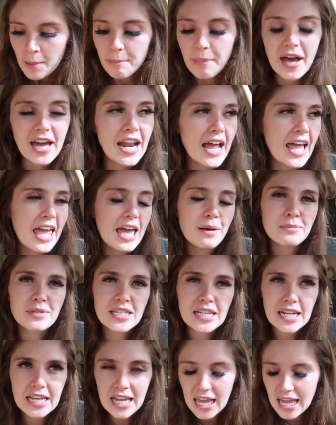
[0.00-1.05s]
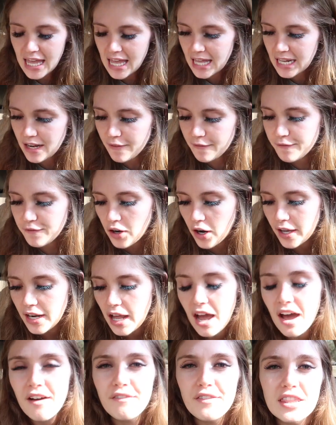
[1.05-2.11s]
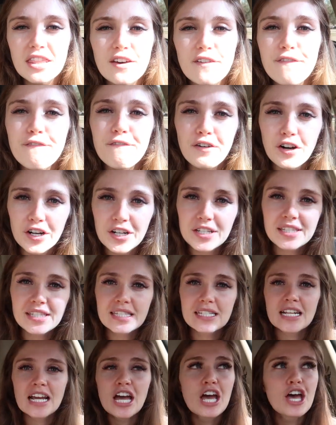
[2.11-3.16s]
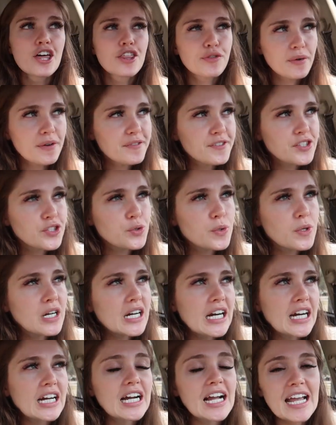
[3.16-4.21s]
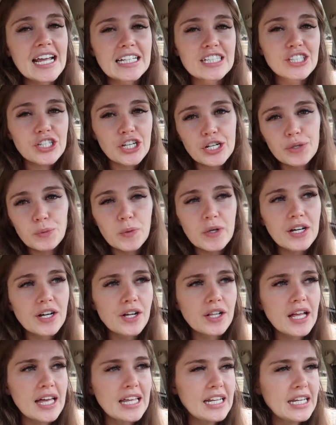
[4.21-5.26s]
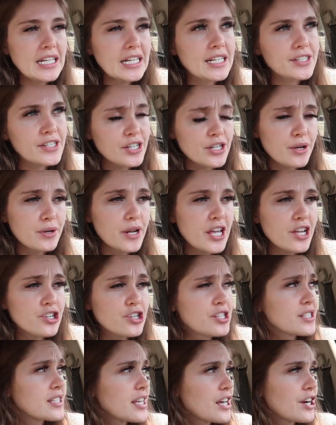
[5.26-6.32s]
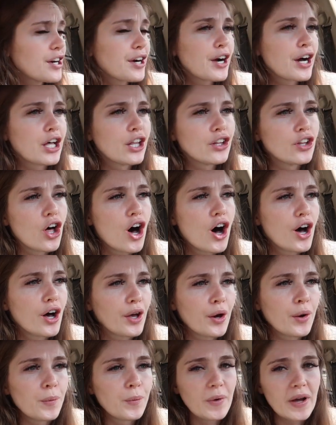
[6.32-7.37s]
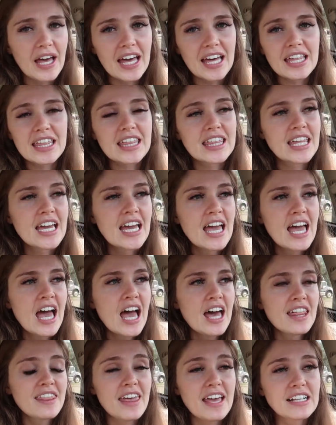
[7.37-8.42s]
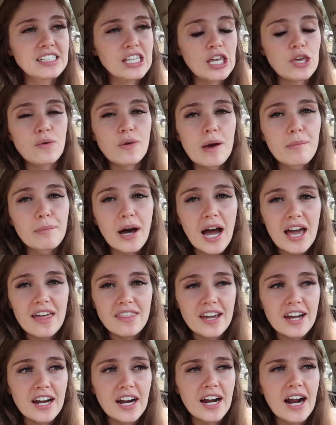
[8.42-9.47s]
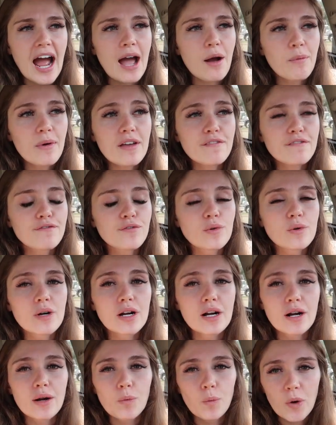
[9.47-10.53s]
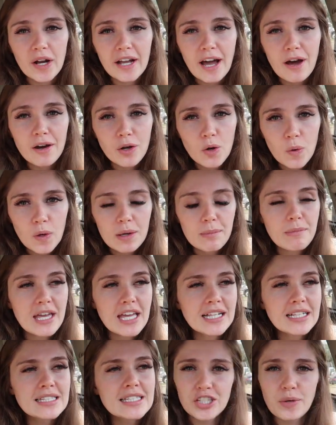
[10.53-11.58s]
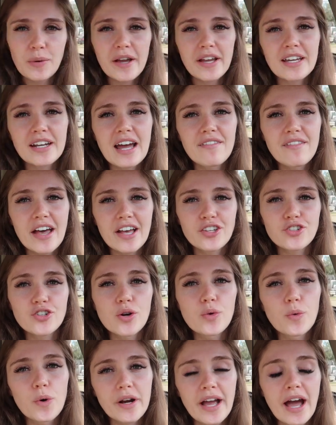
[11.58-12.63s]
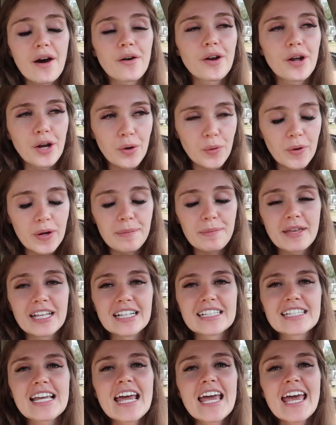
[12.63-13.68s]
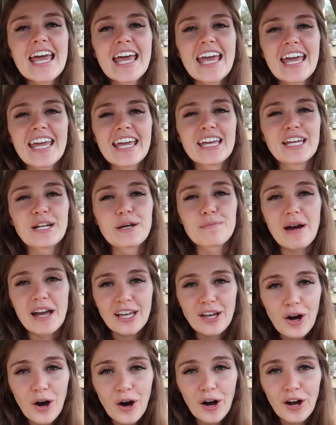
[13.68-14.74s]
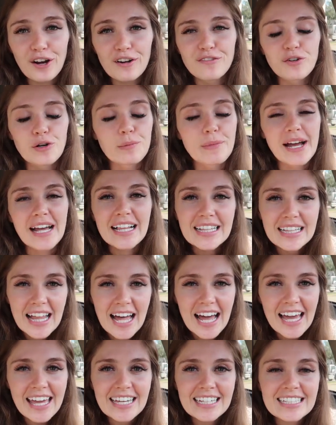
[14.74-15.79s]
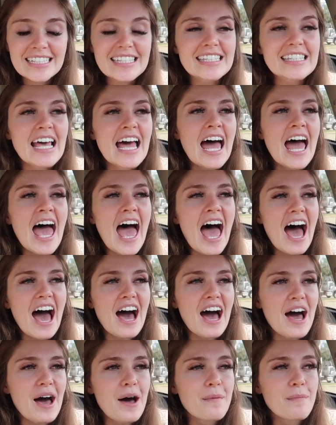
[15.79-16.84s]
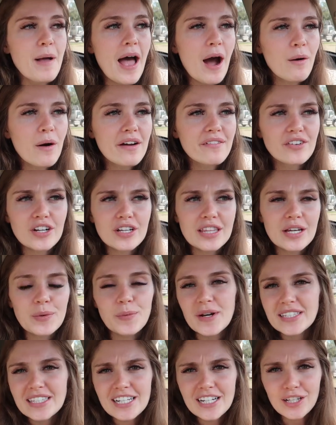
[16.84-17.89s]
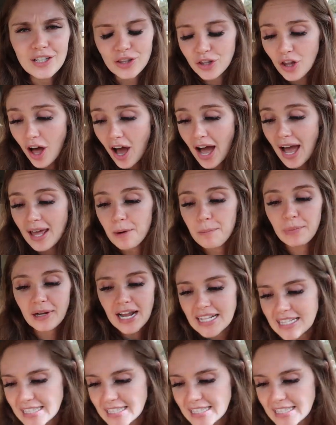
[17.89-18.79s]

But I am sitting in front of the first thrift store. It's Goodwill and it is a donation center along with things that you can buy there. I went for workout equipment so I could have extra workout equipment in my car for my clients. Um, however, there wasn't a lot, but